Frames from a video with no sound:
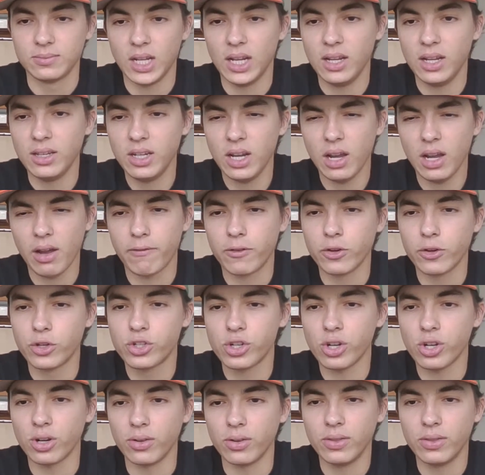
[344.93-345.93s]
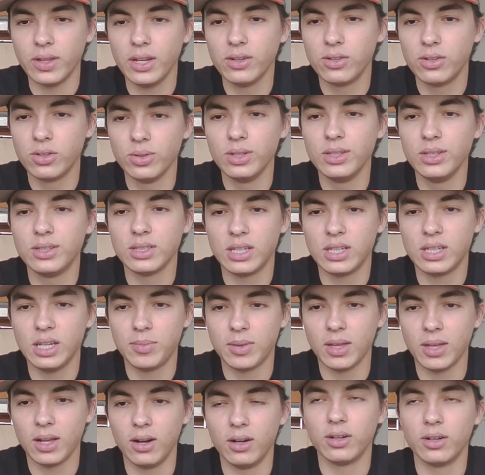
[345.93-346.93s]
And yeah, for sure, they do need to
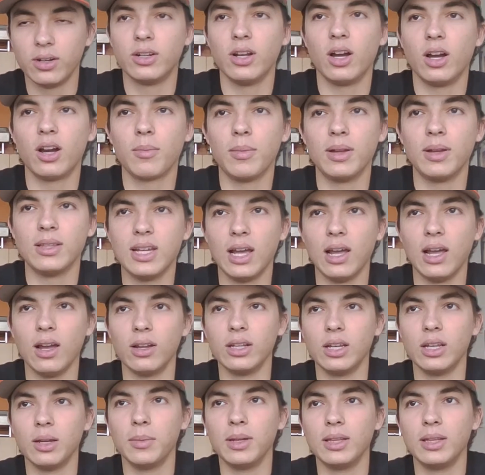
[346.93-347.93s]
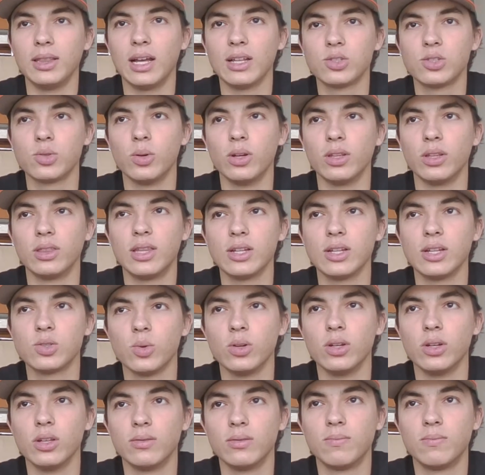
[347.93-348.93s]
keep that underdog mentality. I mean, that's what
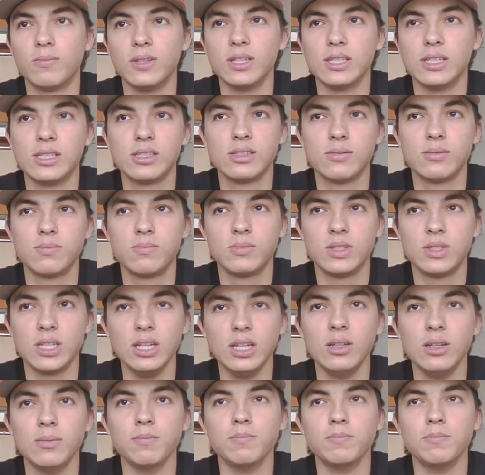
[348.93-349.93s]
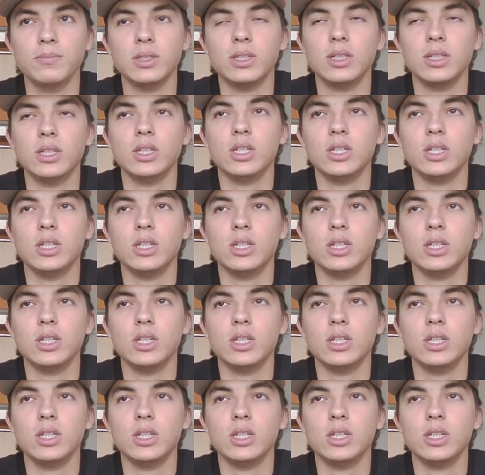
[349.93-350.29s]
this team